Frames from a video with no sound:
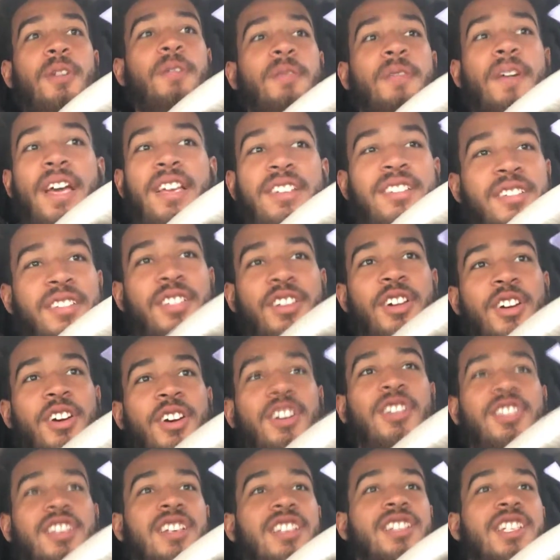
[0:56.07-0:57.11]
face of the
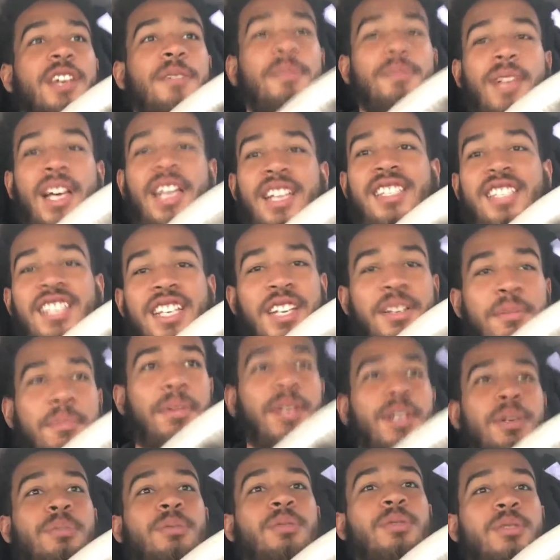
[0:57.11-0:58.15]
earth except like 10
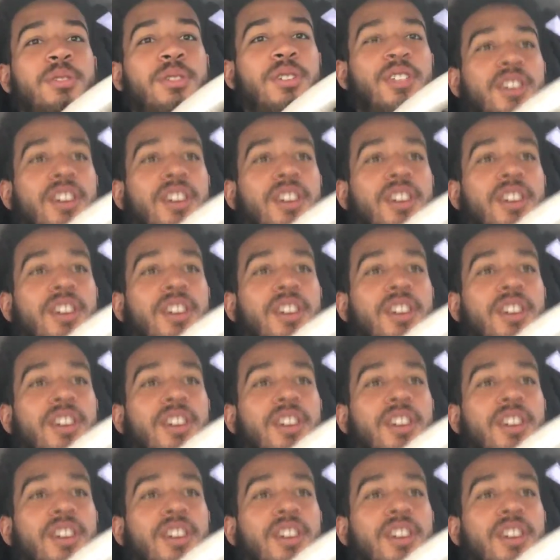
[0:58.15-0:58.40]
people,